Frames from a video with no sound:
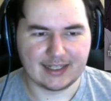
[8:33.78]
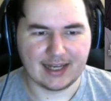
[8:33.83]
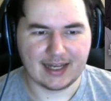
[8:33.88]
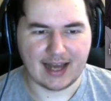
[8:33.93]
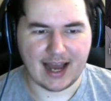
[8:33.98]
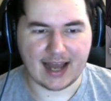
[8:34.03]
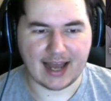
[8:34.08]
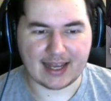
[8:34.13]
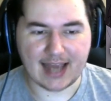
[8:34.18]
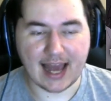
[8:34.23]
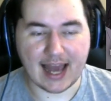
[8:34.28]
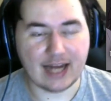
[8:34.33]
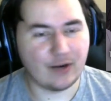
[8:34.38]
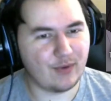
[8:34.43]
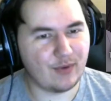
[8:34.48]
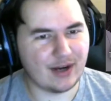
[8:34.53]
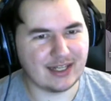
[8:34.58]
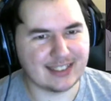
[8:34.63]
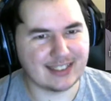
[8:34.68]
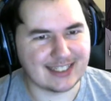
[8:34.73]
I kind of
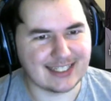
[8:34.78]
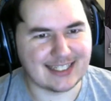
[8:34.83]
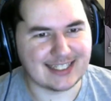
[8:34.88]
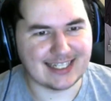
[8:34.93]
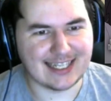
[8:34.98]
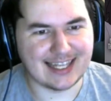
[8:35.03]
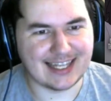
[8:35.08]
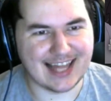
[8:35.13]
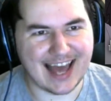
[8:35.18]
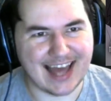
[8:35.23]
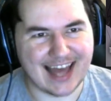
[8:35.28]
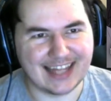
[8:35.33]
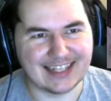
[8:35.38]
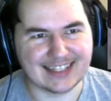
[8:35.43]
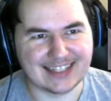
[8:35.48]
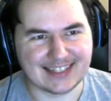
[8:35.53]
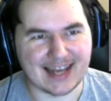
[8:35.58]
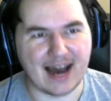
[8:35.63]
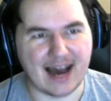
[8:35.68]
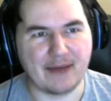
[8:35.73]
wanted to see that in
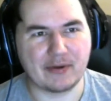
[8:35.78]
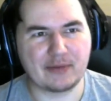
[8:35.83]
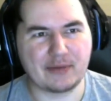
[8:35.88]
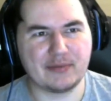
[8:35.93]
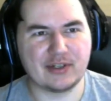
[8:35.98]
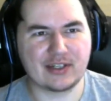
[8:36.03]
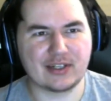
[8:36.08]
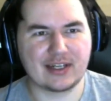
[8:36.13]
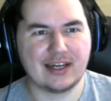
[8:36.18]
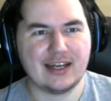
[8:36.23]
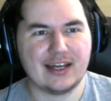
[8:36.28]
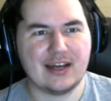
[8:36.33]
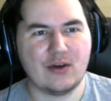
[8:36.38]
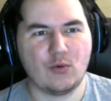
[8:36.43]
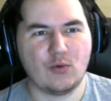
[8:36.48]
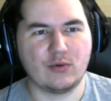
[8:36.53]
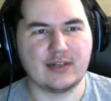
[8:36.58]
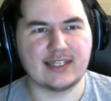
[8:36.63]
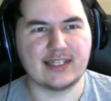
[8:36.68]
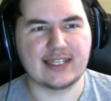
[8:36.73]
this comic book,
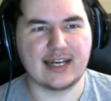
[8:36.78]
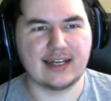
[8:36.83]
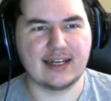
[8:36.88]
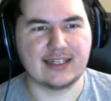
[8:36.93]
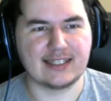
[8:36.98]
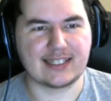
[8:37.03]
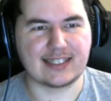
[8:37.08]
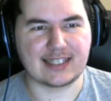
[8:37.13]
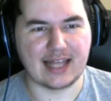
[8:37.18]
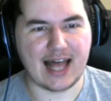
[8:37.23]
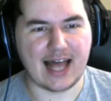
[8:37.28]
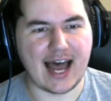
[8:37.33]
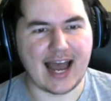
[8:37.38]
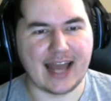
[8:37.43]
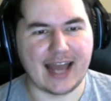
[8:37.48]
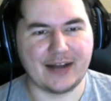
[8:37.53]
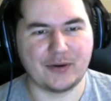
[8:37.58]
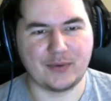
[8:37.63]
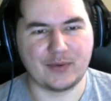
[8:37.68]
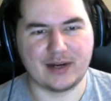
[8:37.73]
was a
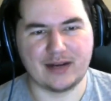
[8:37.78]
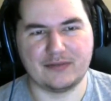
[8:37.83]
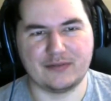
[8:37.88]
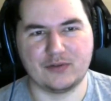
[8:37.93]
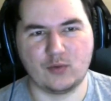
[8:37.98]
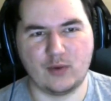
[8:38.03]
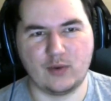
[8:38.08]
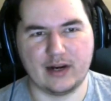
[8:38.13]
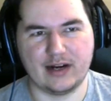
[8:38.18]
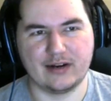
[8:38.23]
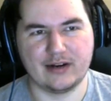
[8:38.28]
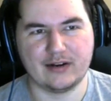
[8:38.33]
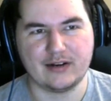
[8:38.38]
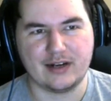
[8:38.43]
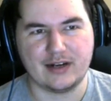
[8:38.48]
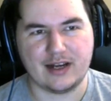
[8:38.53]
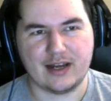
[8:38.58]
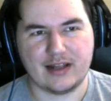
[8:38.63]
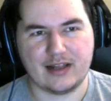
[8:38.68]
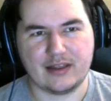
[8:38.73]
slide or whatever where
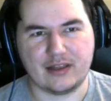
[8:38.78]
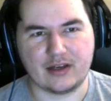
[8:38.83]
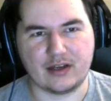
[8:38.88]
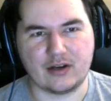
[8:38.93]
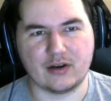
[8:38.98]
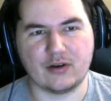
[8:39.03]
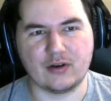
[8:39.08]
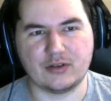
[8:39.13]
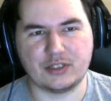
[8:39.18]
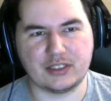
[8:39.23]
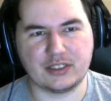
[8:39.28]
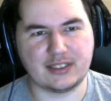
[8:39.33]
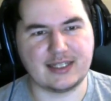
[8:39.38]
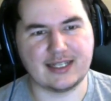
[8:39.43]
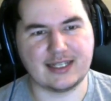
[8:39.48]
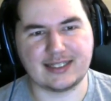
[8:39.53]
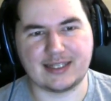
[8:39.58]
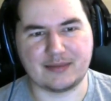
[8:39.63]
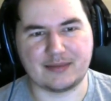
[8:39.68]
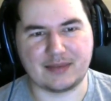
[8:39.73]
the girl just
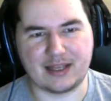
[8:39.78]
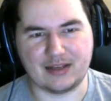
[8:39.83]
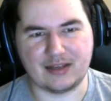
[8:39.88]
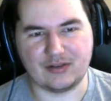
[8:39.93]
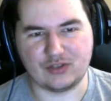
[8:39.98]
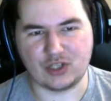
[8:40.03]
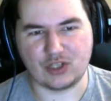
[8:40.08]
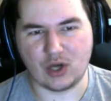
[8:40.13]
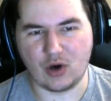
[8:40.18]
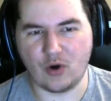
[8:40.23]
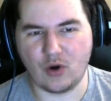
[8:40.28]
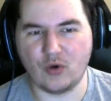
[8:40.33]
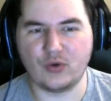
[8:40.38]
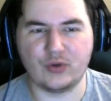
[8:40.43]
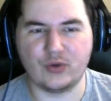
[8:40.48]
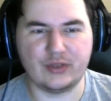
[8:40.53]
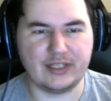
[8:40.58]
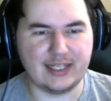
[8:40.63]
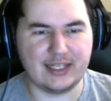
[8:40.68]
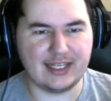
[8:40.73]
does something
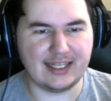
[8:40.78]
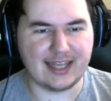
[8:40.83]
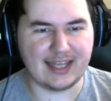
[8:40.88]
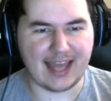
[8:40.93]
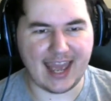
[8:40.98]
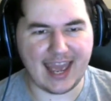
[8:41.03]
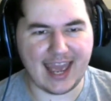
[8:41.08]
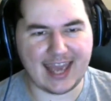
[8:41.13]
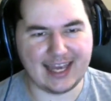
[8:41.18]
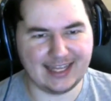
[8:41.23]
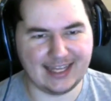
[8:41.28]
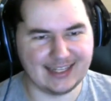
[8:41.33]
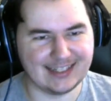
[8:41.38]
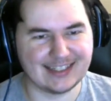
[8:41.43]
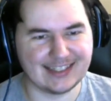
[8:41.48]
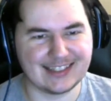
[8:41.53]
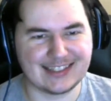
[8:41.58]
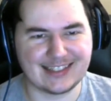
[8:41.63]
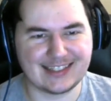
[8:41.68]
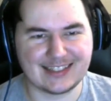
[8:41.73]
totally
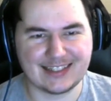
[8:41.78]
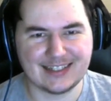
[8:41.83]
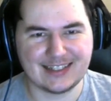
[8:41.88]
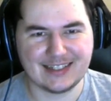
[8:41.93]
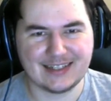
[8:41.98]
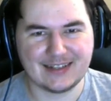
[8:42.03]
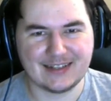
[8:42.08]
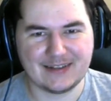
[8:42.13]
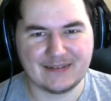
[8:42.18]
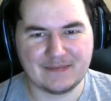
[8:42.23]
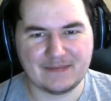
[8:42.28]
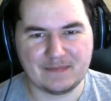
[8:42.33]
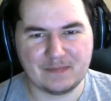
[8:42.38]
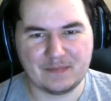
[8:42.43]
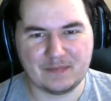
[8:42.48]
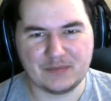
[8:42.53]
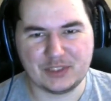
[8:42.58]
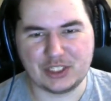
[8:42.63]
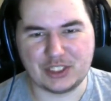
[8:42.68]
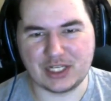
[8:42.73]
heinous
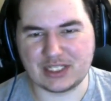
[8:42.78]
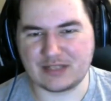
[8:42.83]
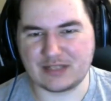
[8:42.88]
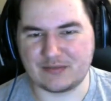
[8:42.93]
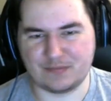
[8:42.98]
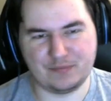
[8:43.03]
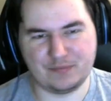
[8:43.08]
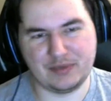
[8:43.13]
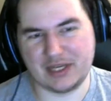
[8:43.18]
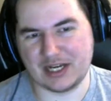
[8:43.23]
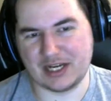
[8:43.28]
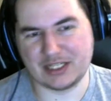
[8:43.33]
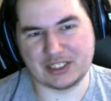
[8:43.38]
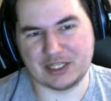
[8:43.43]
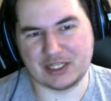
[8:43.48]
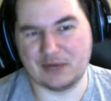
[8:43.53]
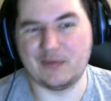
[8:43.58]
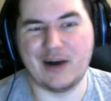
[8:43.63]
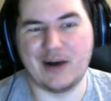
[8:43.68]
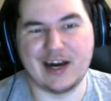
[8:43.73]
just because
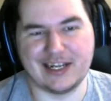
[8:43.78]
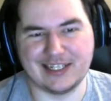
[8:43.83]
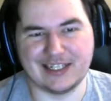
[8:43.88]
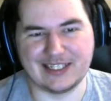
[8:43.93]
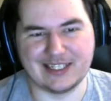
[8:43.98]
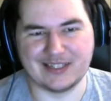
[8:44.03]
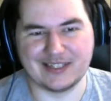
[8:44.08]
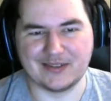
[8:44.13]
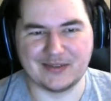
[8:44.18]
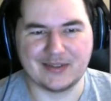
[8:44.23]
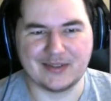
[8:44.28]
she wanted to.